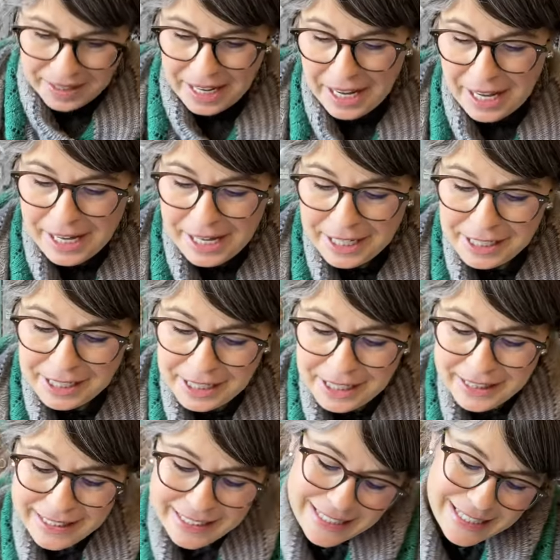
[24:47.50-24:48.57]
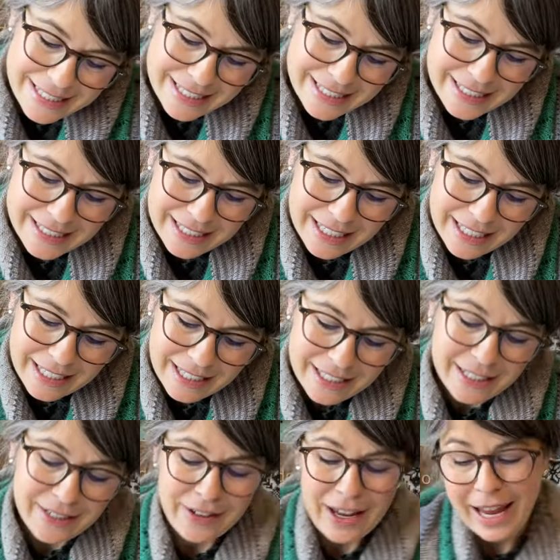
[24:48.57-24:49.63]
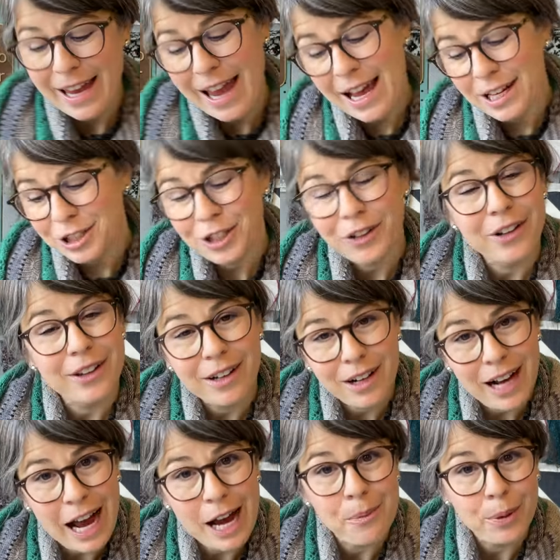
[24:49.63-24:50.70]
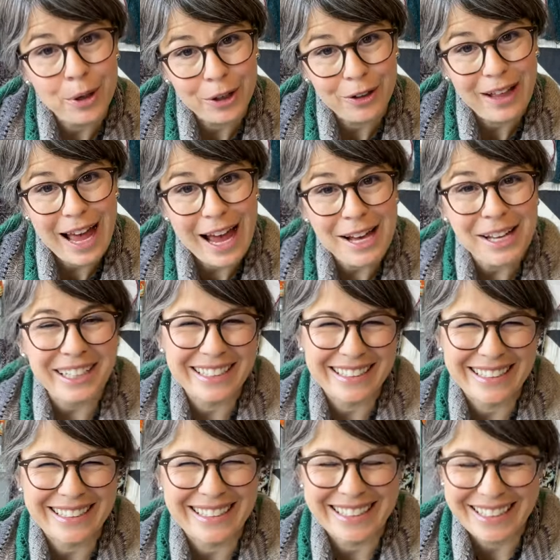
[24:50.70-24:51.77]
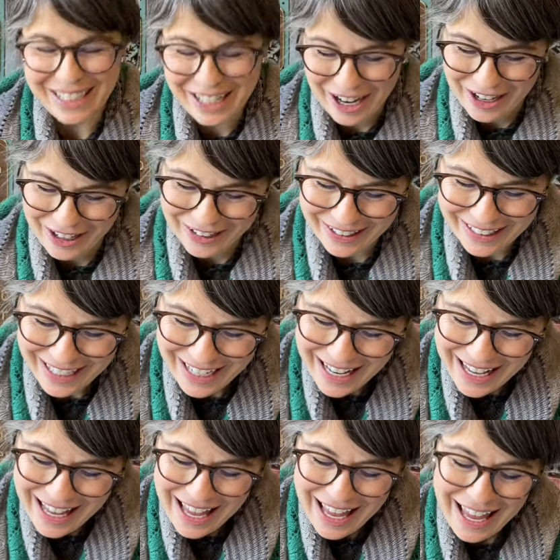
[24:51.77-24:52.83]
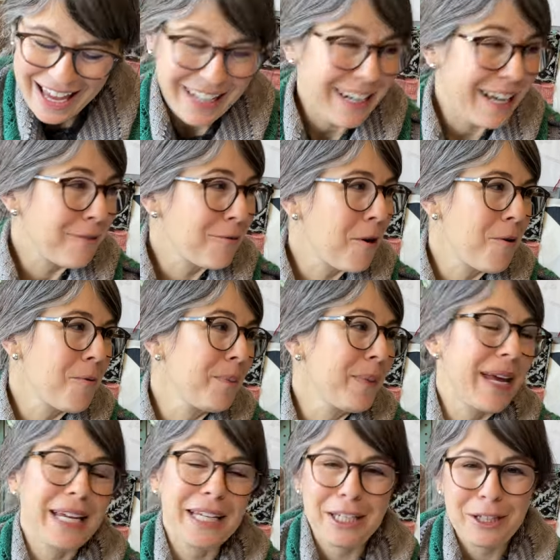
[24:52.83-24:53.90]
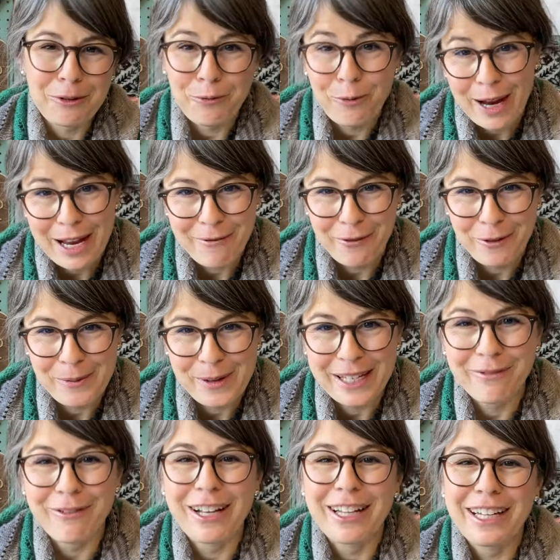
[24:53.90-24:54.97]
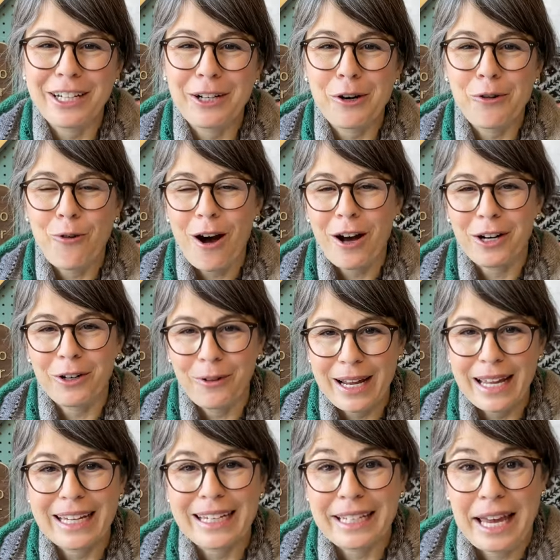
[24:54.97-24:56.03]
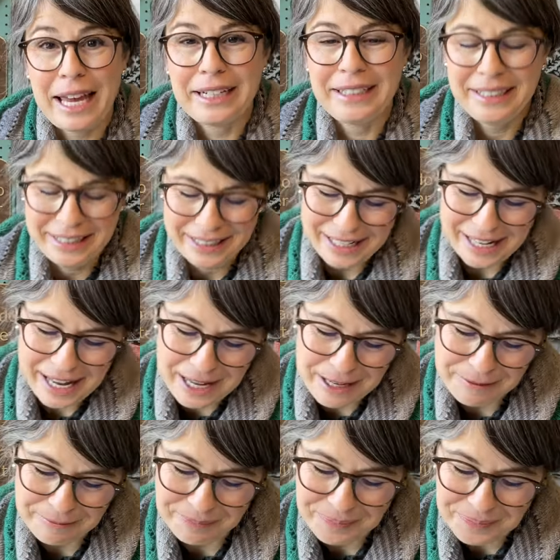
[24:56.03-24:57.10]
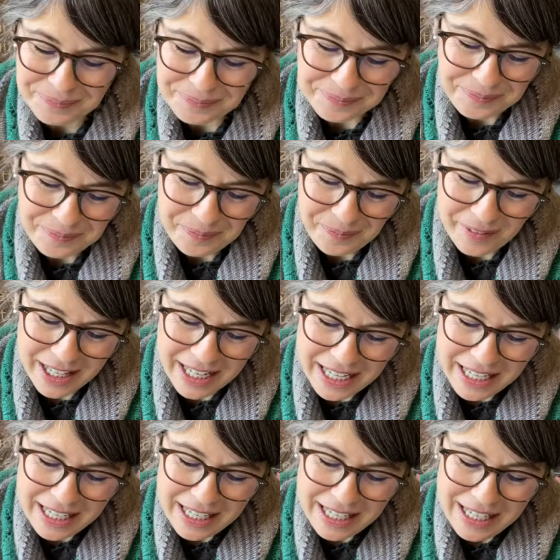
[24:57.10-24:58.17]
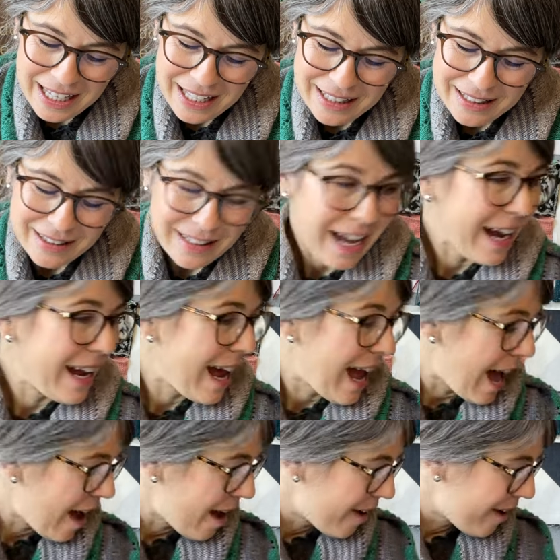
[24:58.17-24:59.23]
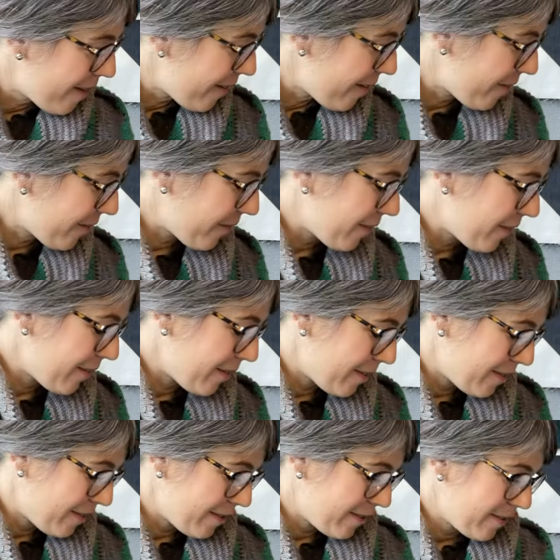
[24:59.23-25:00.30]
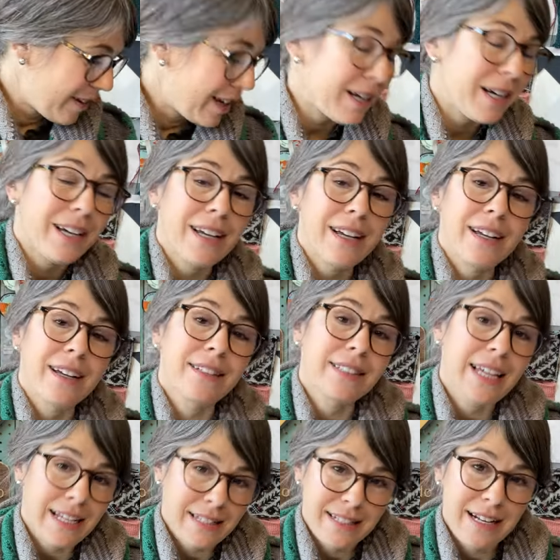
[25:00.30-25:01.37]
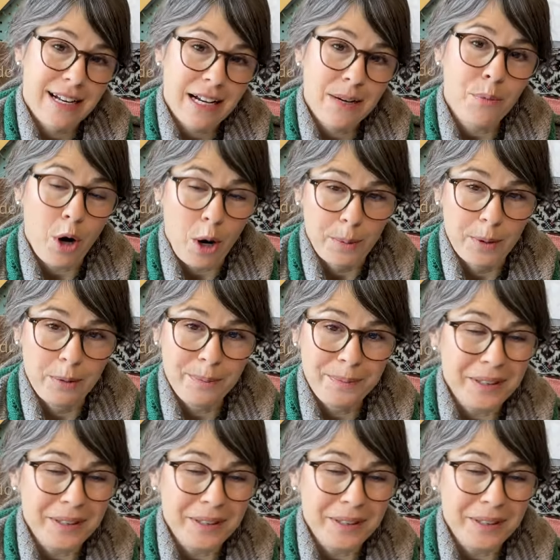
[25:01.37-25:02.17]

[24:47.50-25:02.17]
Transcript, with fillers: Uh, let's see. Okay, I can't show you the hibernal hat because it's in the car. And I won't make you wait for me while I go walk away again. Um, I have a test knitting problem.